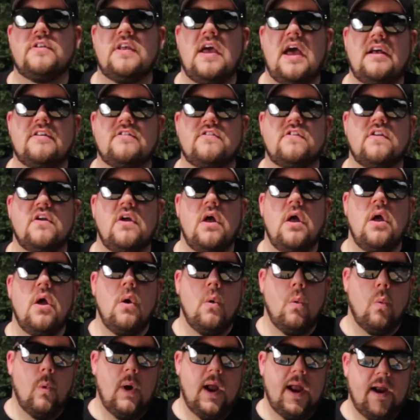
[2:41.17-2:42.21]
test
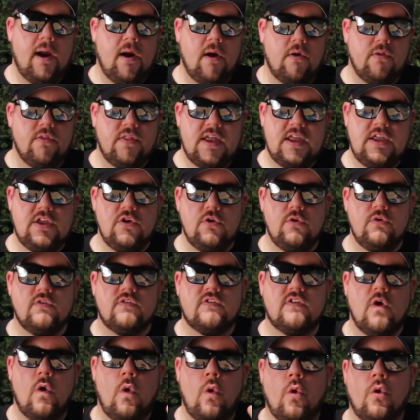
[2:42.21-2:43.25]
where they
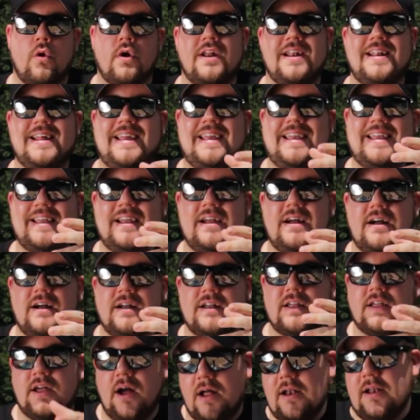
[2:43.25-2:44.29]
used Hornady
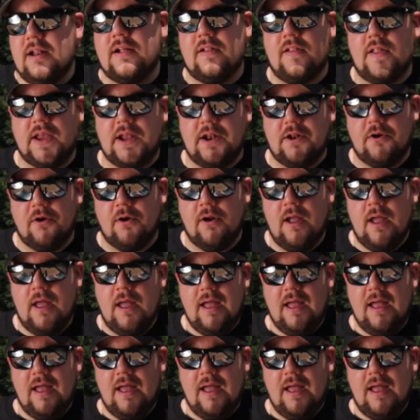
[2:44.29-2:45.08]
gun cleaner,